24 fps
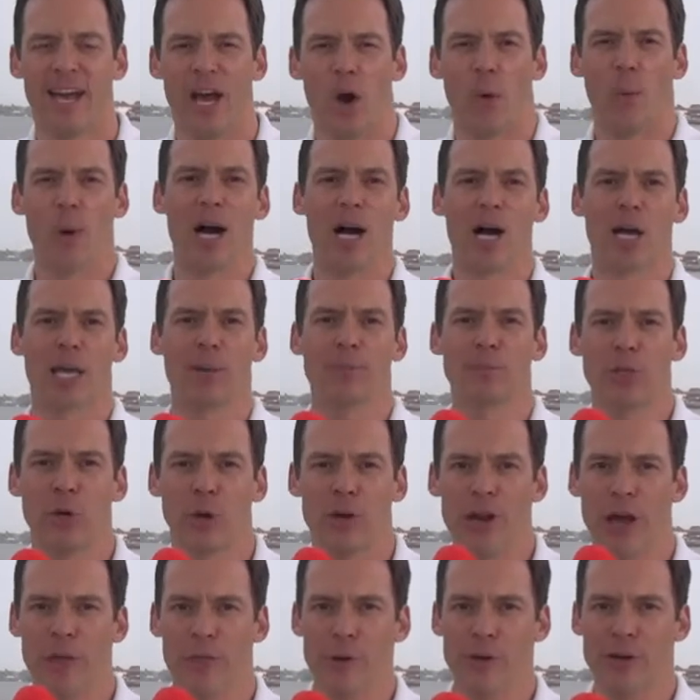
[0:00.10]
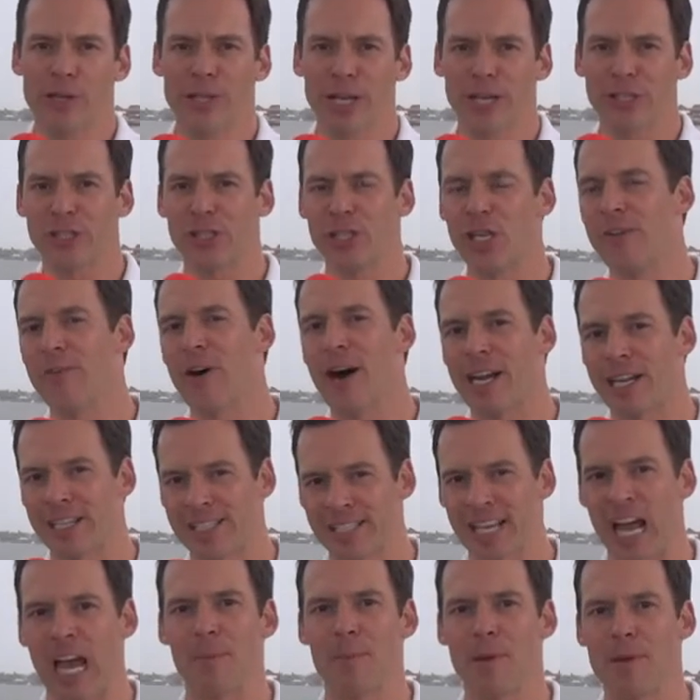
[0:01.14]
Welcome to another edition of On
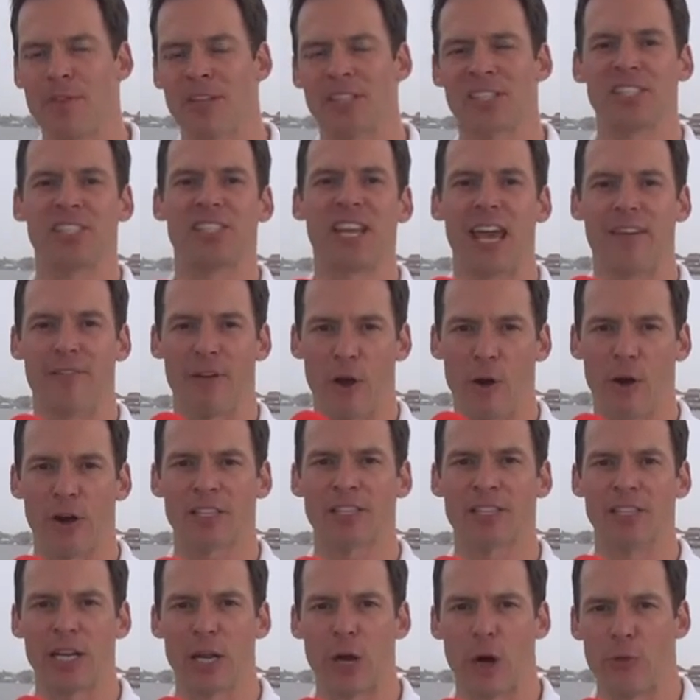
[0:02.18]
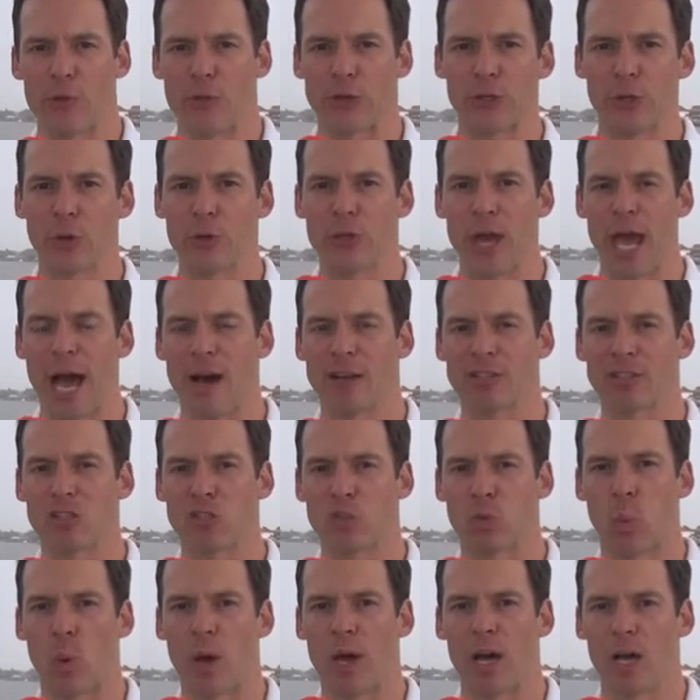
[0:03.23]
Assignment. This is Dave Erickson here at the
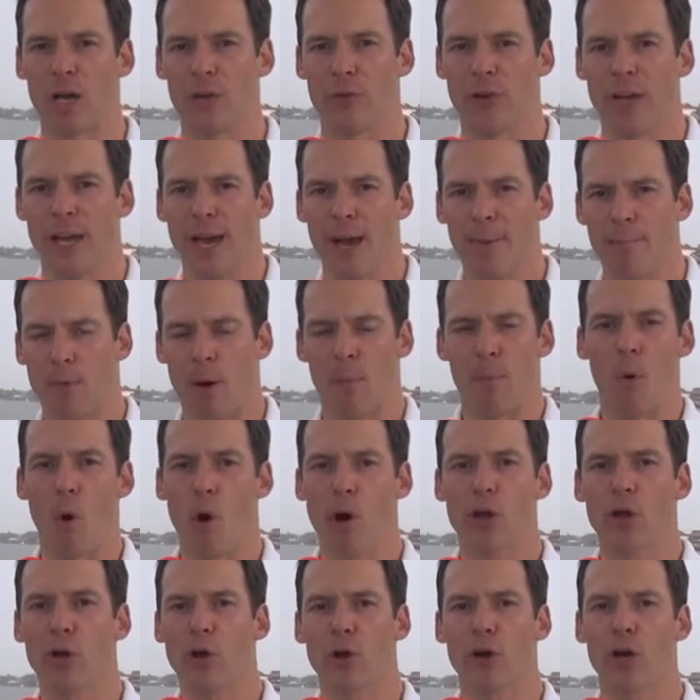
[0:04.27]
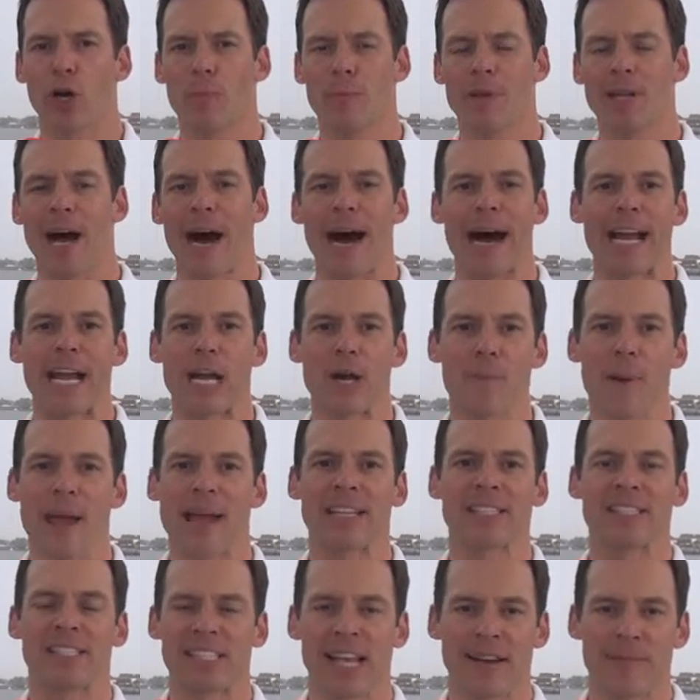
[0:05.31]
2012 Memorial Hermann
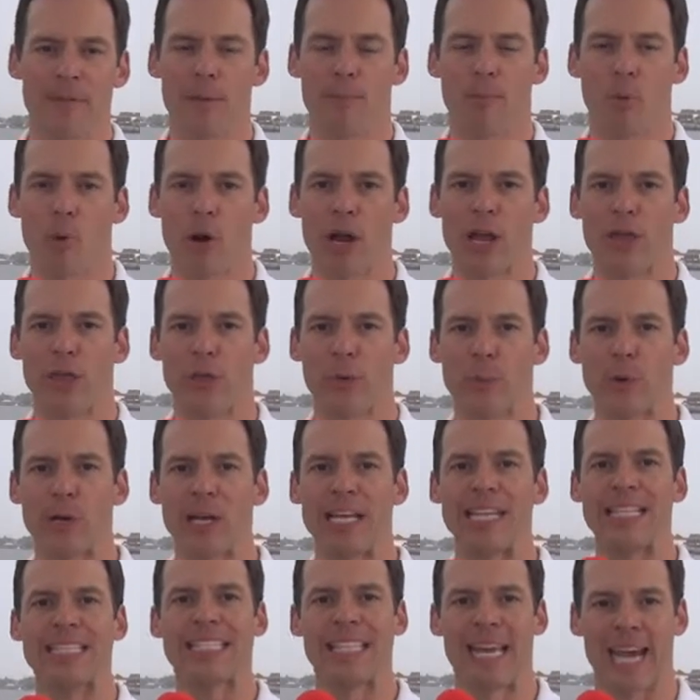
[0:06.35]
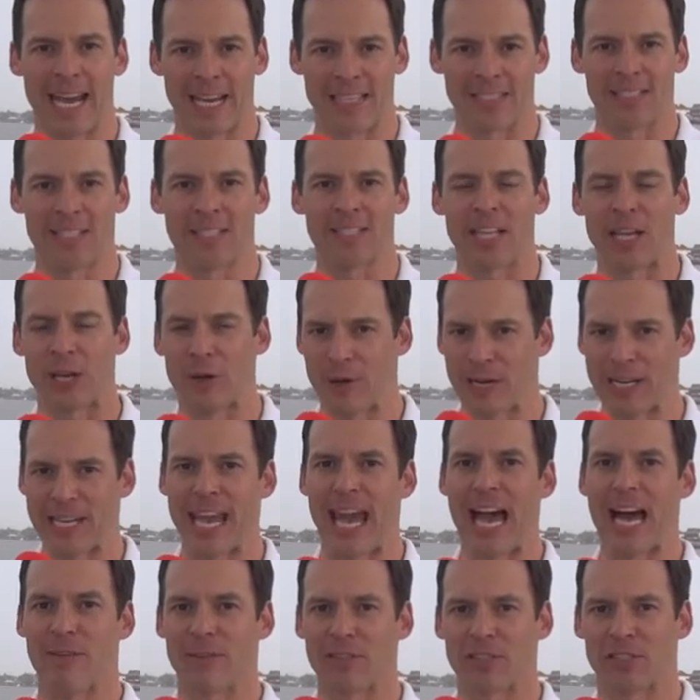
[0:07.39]
Ironman 70.3 Texas here in
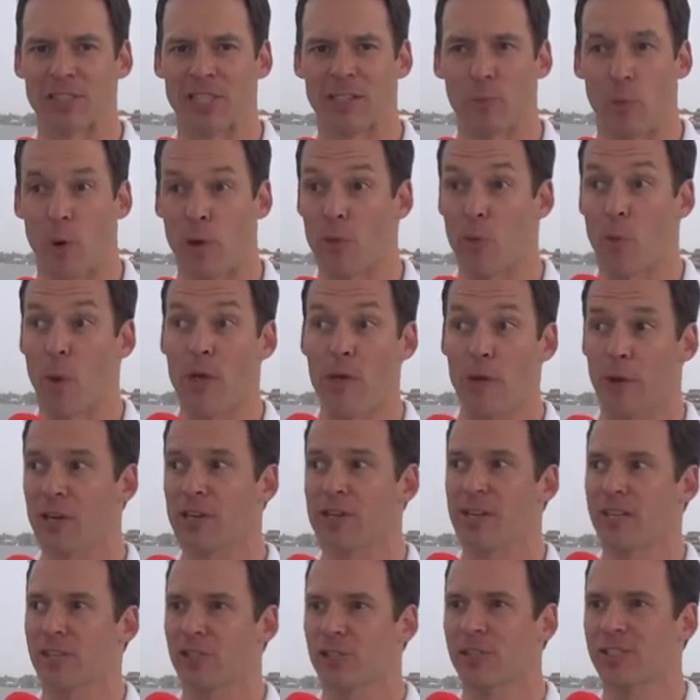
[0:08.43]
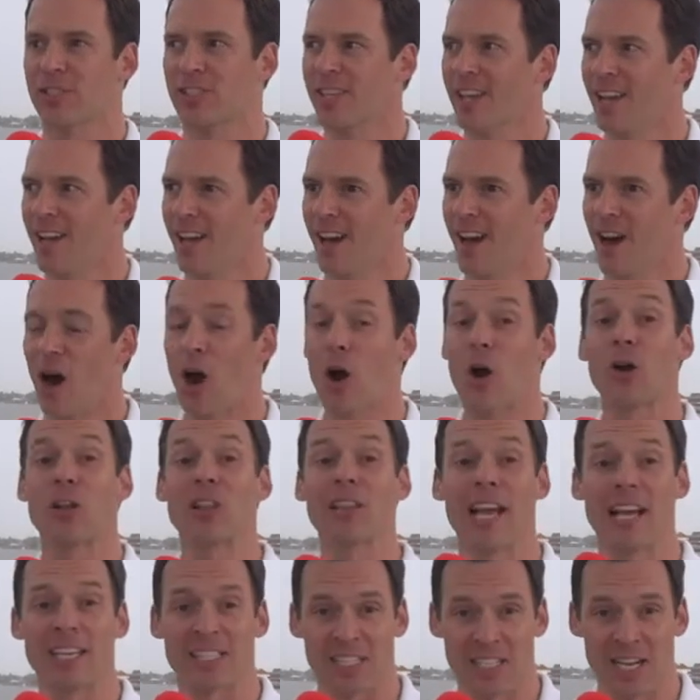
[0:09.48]
Galveston, where the weather conditions are
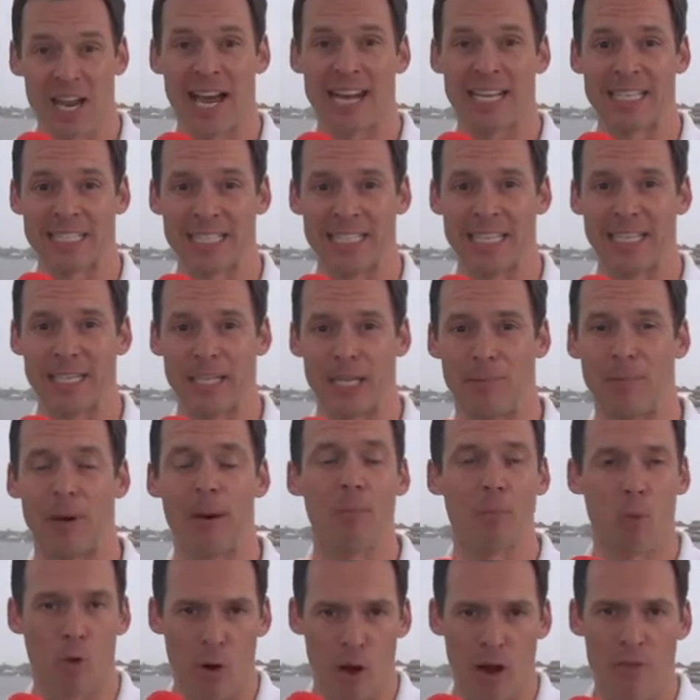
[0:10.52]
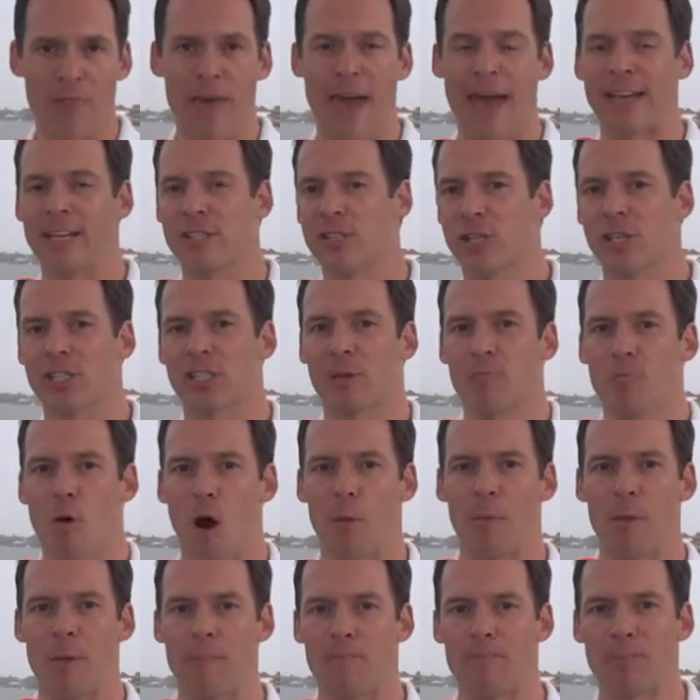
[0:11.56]
less than ideal, but more on that in just a
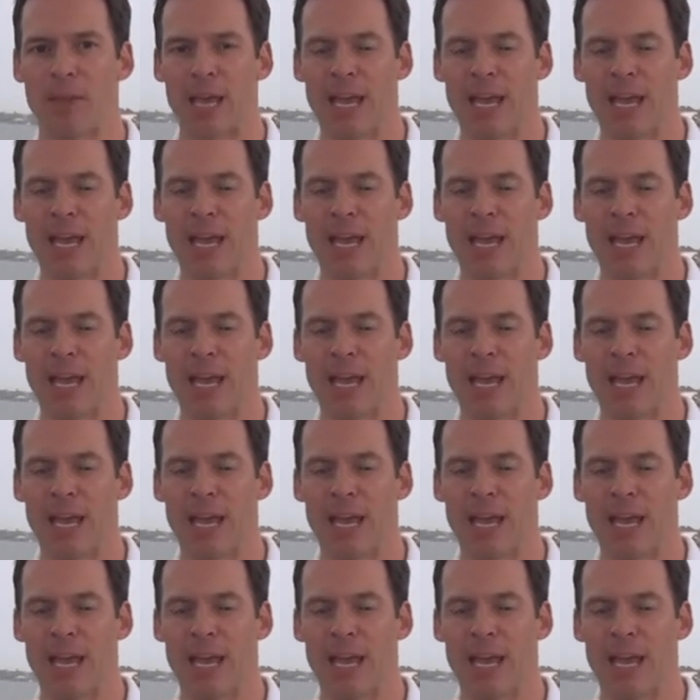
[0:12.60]
moment.